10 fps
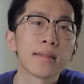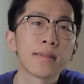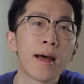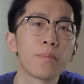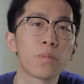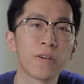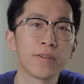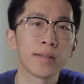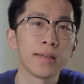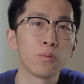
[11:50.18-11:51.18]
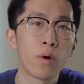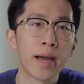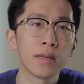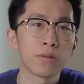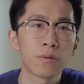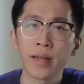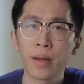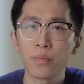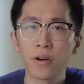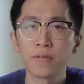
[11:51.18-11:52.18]
is that perfectly white or
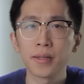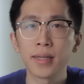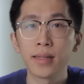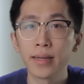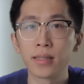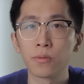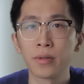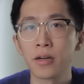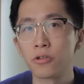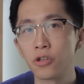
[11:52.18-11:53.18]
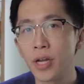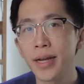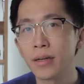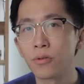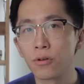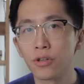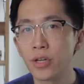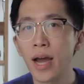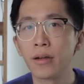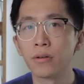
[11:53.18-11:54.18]
that perfectly lit without shade nor
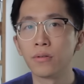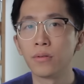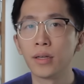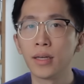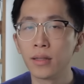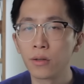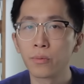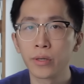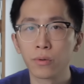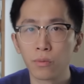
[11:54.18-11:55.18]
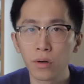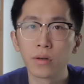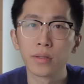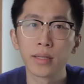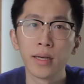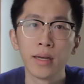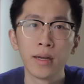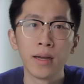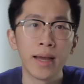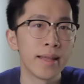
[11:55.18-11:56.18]
shadow in the real world.
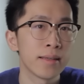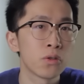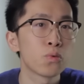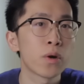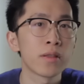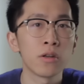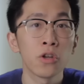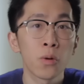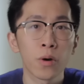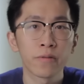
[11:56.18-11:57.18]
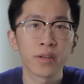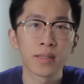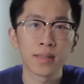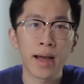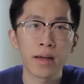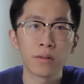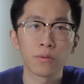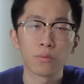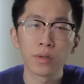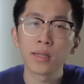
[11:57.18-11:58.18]
And this is where the neumorphic style
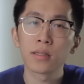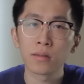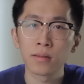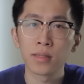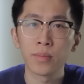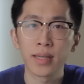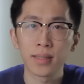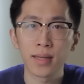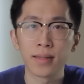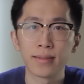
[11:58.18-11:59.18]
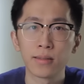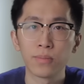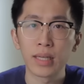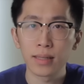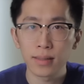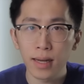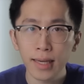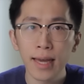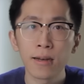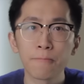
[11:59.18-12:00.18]
really starts to make sense, because
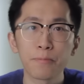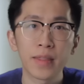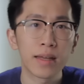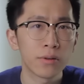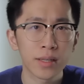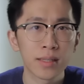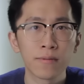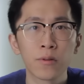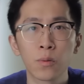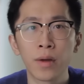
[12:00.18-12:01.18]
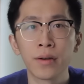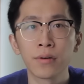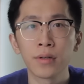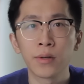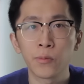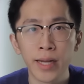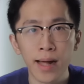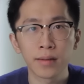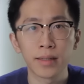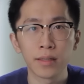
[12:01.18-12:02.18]
again, they look as if they're rendered in
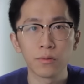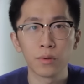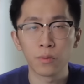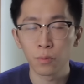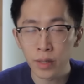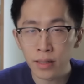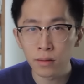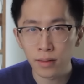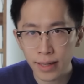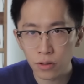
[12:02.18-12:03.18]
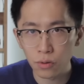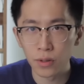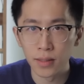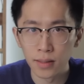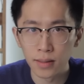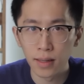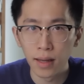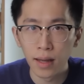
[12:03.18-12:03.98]
reality with real light sources.